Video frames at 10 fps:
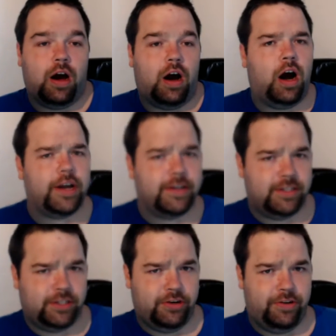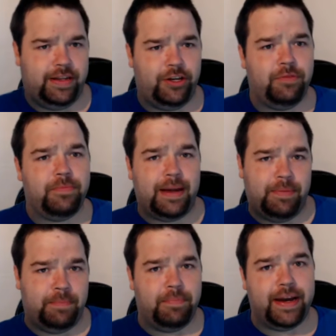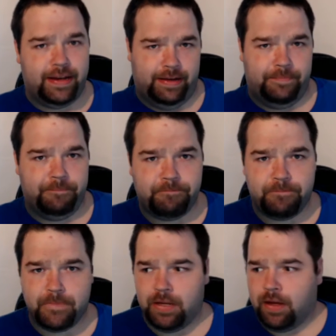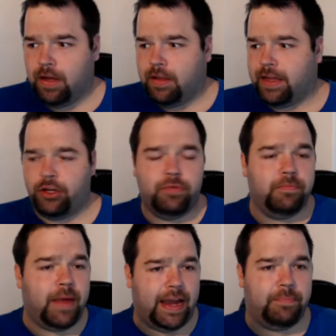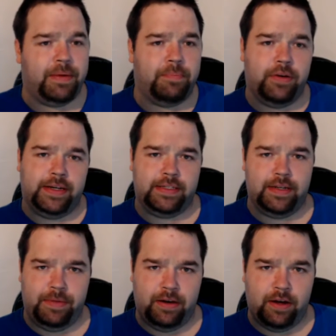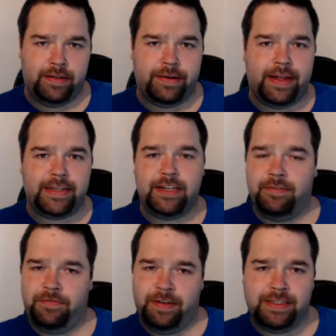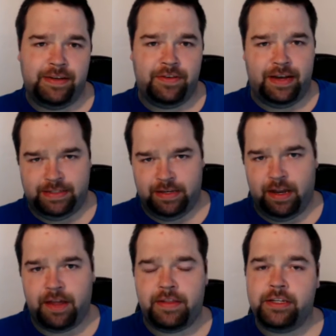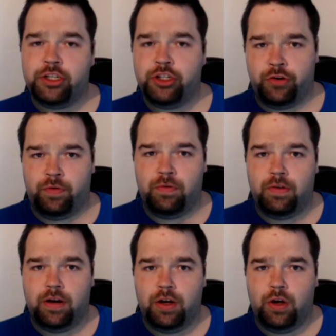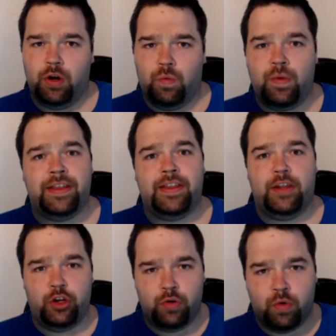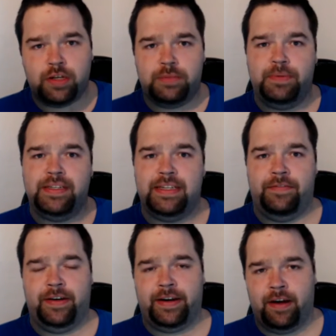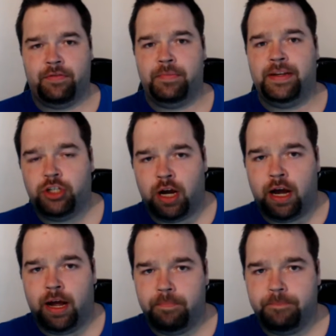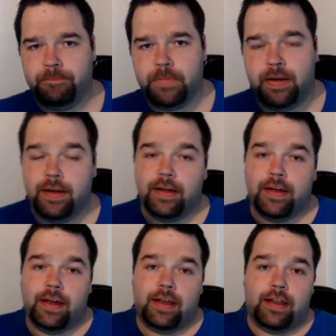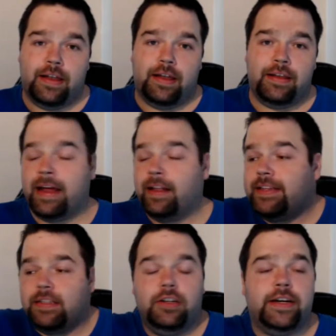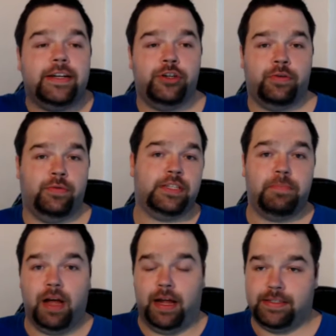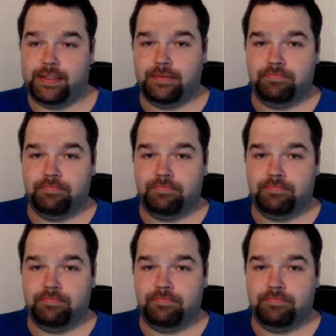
are concerned that you may be bigoted, that you may be putting something on there that's offensive and has nothing to do with your specific government job. Now let's look at your response.